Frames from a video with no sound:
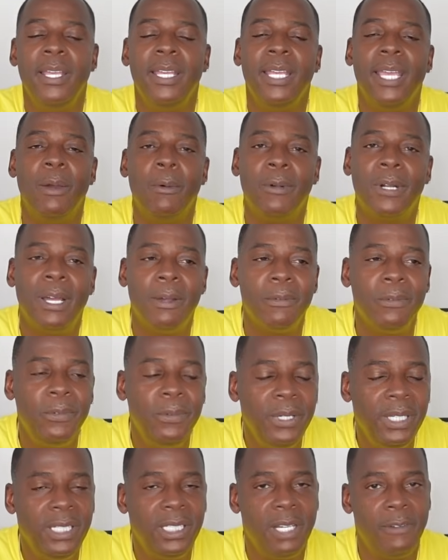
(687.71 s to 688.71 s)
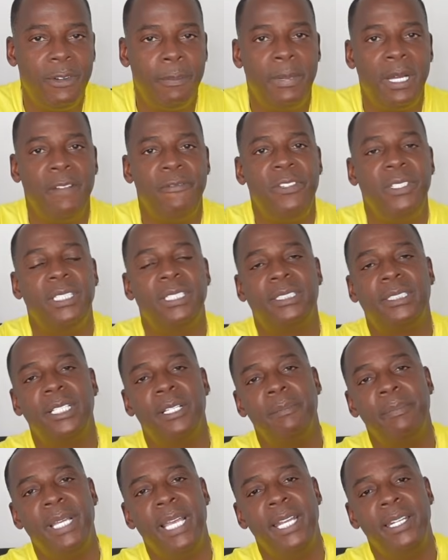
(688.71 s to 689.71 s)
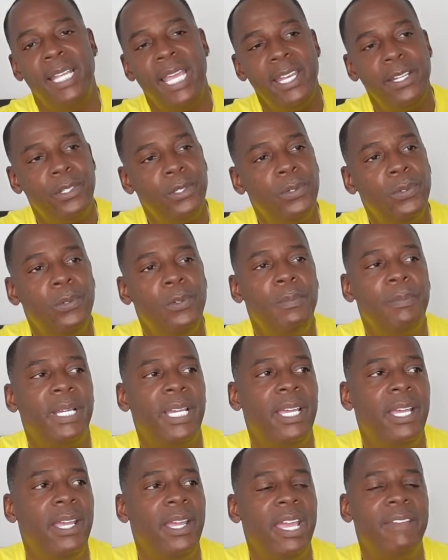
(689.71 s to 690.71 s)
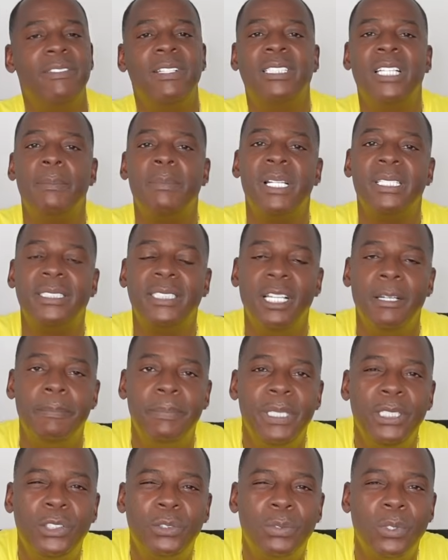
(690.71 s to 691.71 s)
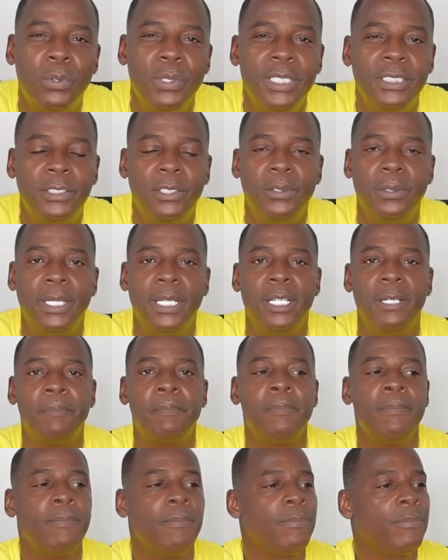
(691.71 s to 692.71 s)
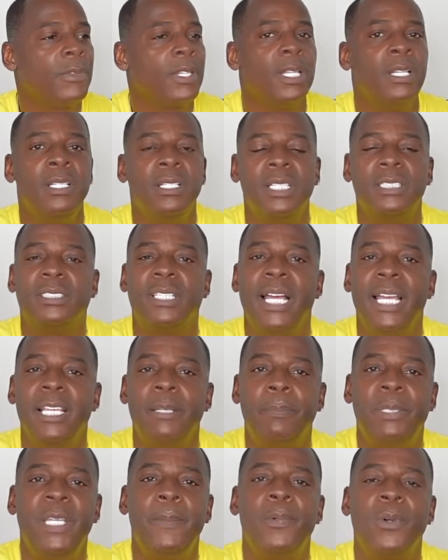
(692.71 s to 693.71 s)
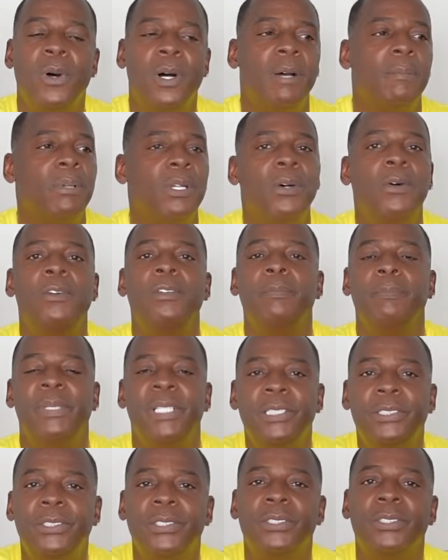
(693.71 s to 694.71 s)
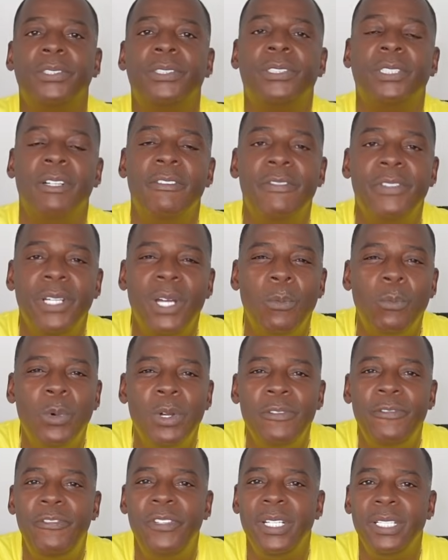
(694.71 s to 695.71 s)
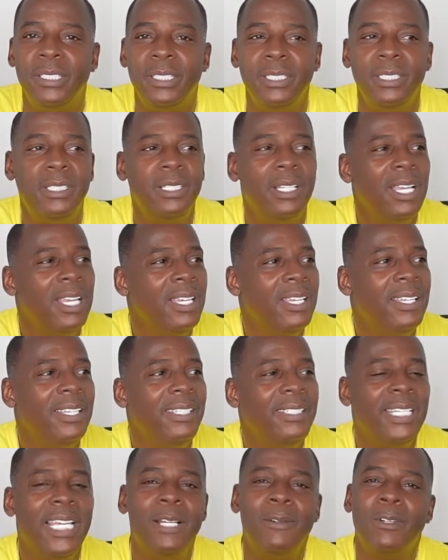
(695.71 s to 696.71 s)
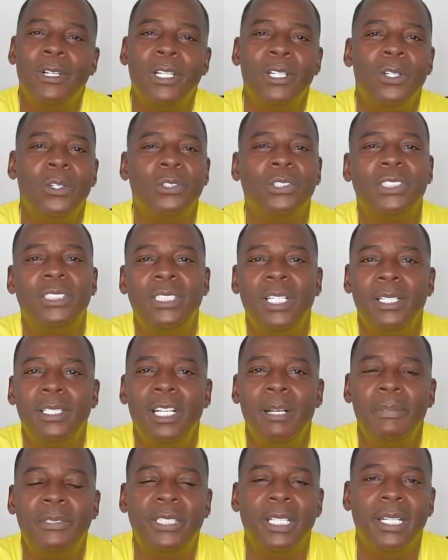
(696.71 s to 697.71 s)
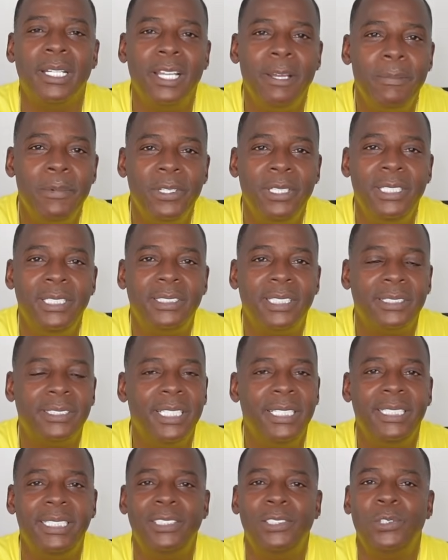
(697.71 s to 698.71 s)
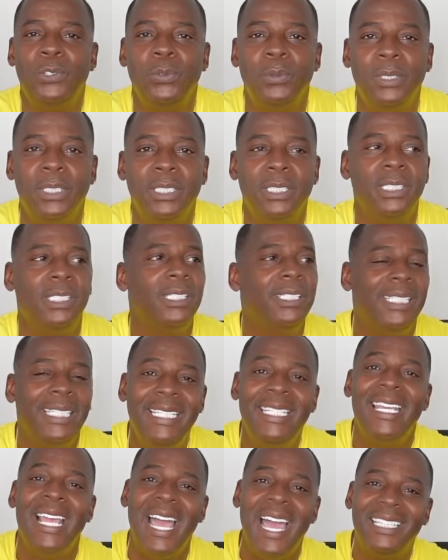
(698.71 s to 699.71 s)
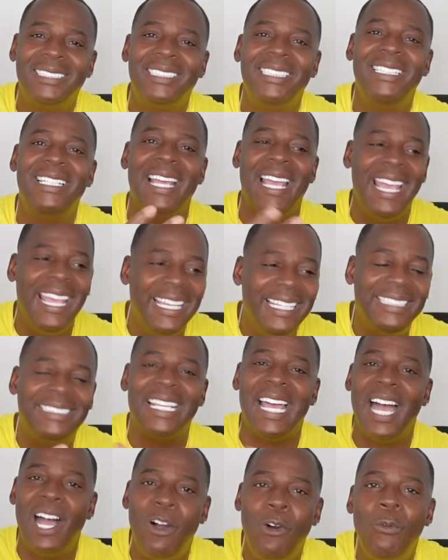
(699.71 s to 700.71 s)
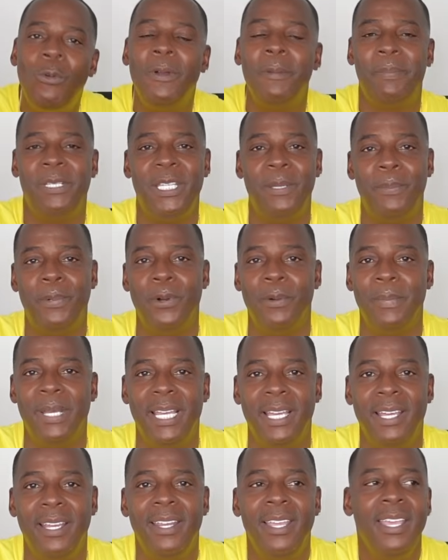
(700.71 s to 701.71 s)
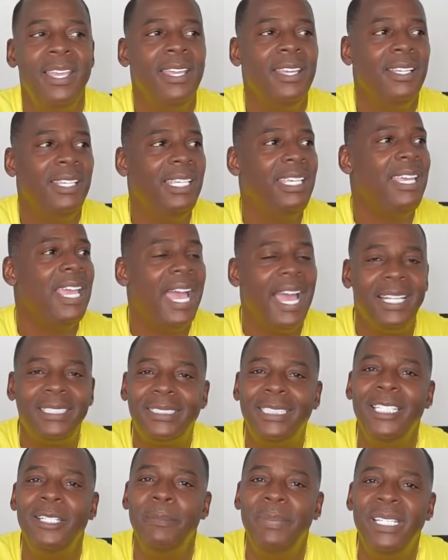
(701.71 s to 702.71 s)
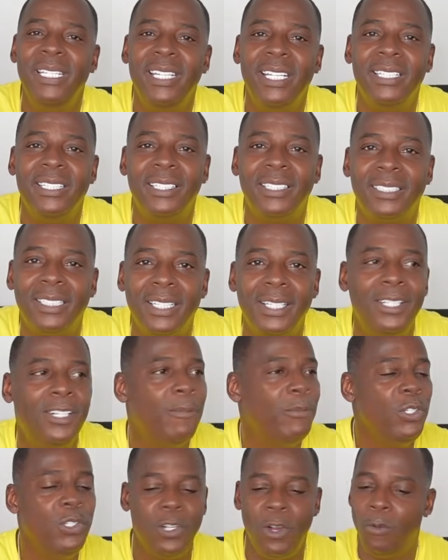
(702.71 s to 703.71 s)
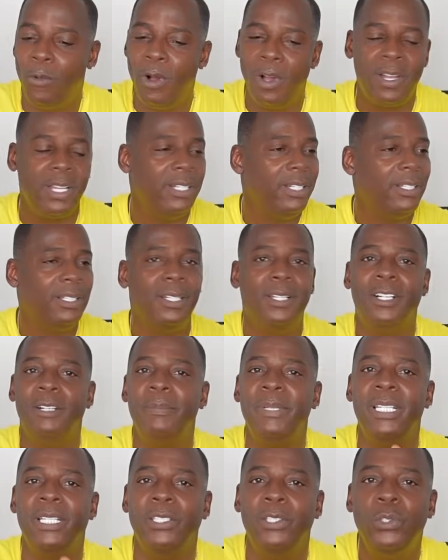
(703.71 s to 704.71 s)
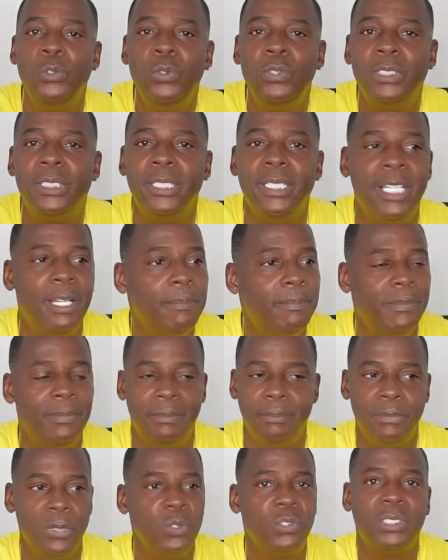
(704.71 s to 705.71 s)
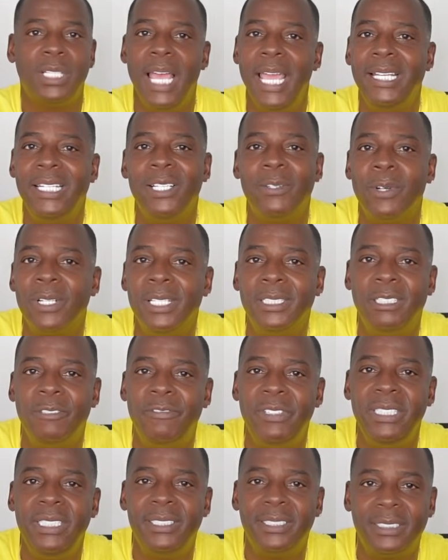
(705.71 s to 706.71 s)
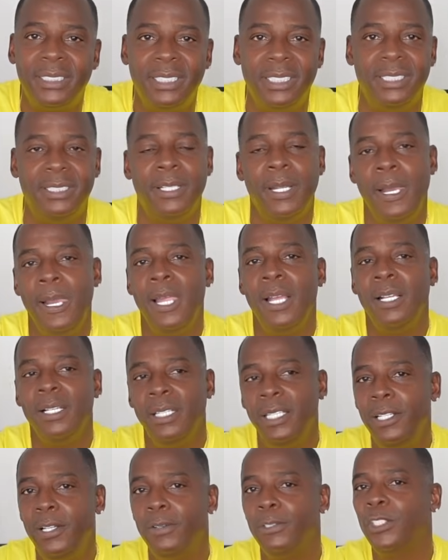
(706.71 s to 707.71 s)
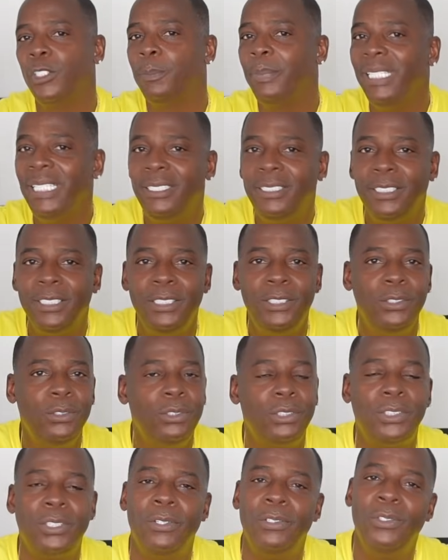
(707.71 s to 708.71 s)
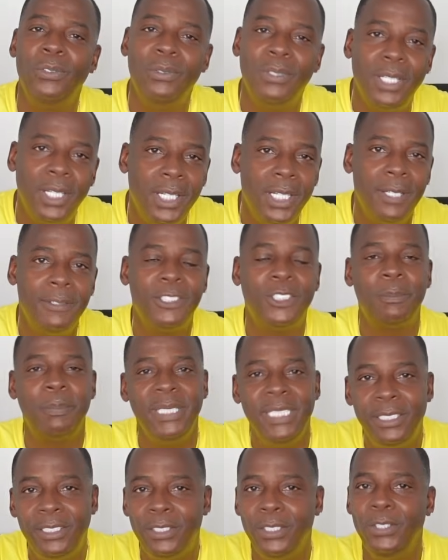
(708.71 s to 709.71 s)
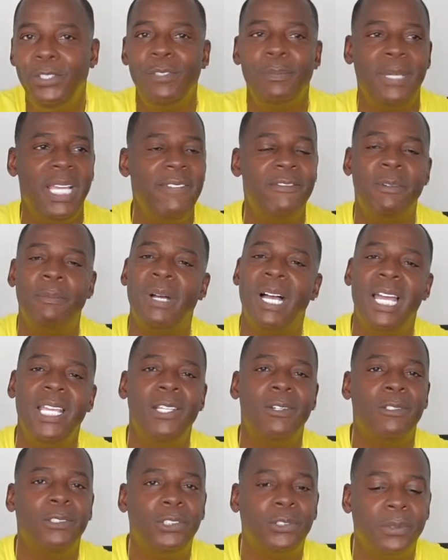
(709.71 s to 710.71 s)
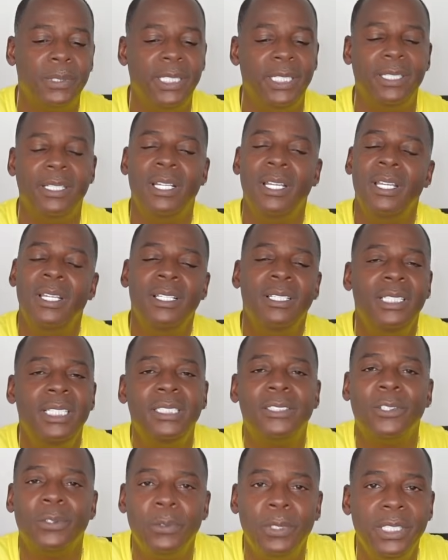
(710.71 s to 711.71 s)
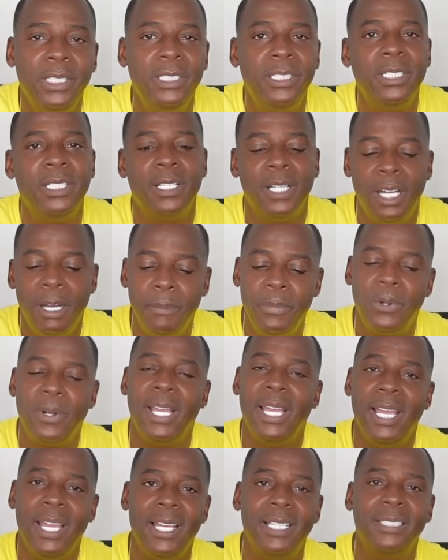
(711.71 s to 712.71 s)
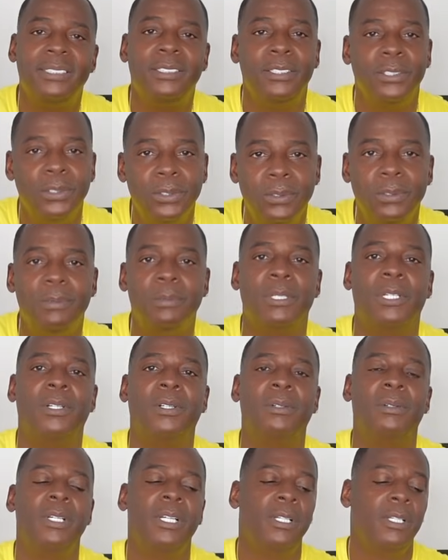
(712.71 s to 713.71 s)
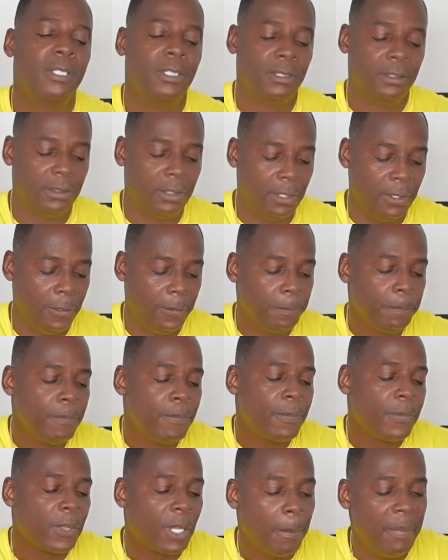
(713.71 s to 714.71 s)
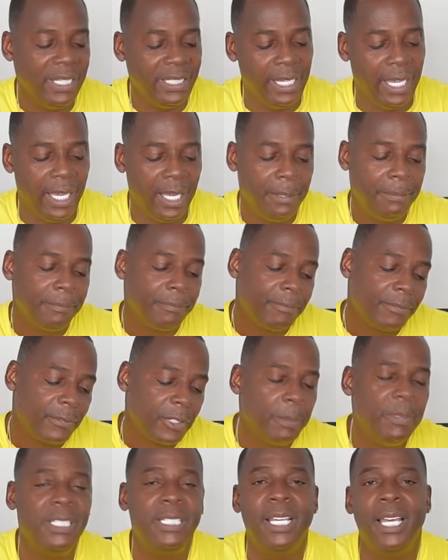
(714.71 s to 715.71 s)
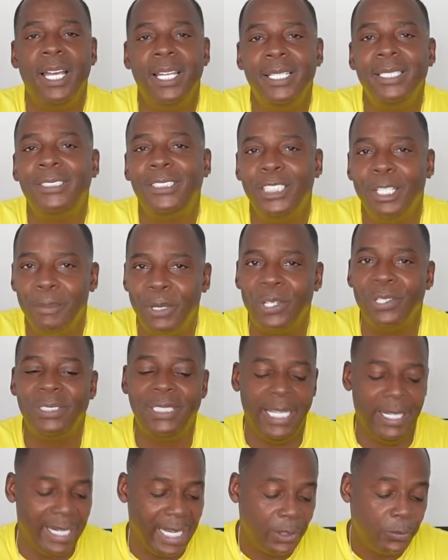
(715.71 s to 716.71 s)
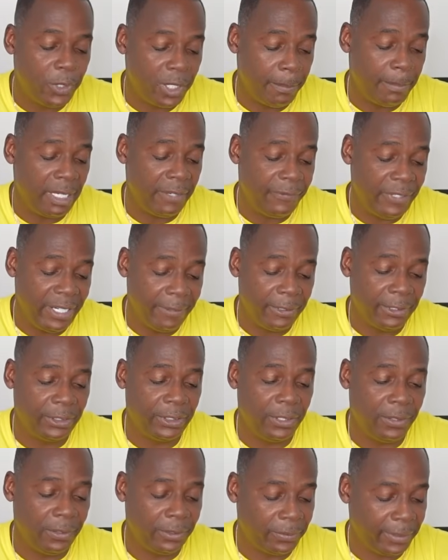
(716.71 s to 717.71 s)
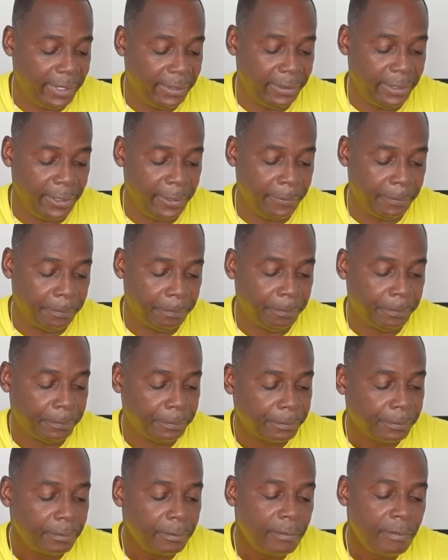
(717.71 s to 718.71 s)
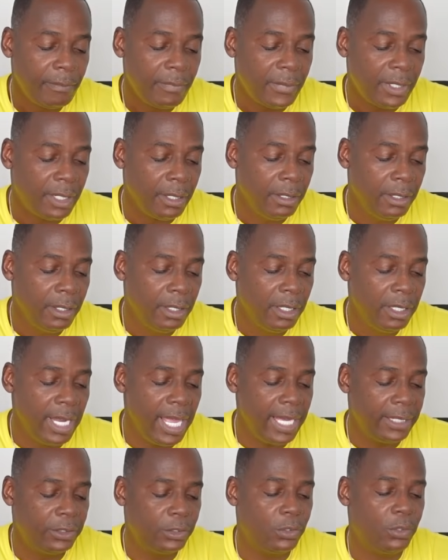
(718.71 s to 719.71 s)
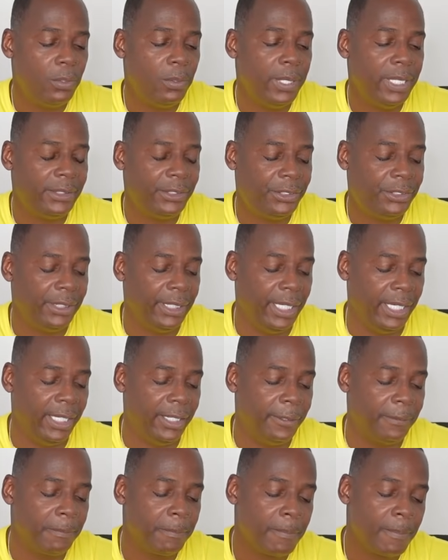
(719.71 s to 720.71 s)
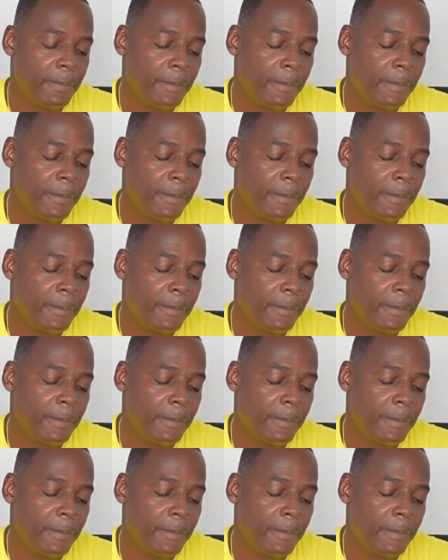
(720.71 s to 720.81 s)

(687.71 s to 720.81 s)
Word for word: And what I really love about 50 Cent, man, that dude, man, every time I see a picture on Instagram, it's like people uploading pictures of them with 50. He ain't one of those stuck up celebrities that think he's too good. He actually hangs out with people, man. He actually be in the club. You can walk in the club in Houston and most likely run into 50 Cent. He gonna speak to you, show you love, speak to you, maybe buy you a drink. He's a really good, humble ass dude, bro. So, but yeah, but yeah, it's your birthday. That's one of my favorite songs right there. Next question.